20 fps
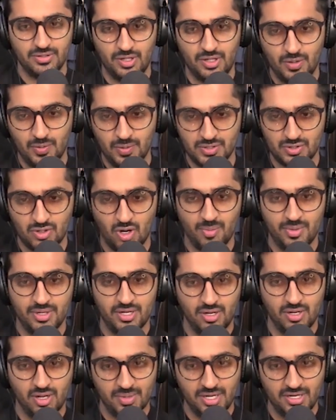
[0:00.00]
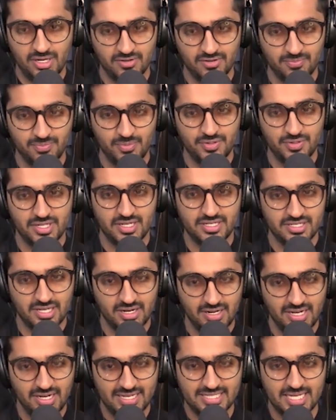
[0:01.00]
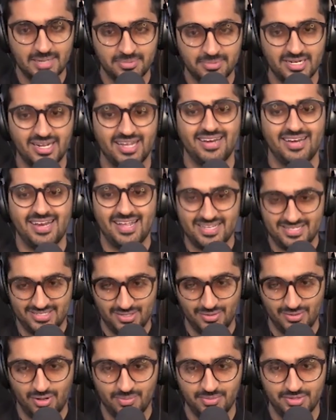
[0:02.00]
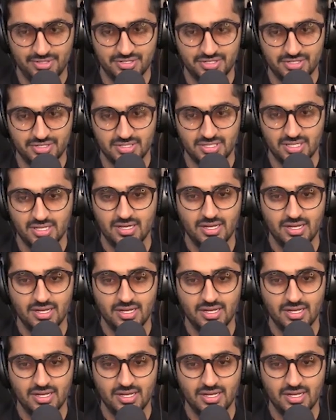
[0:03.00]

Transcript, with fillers: lowest common denominator of music is generally accepted, unless they're all musicians.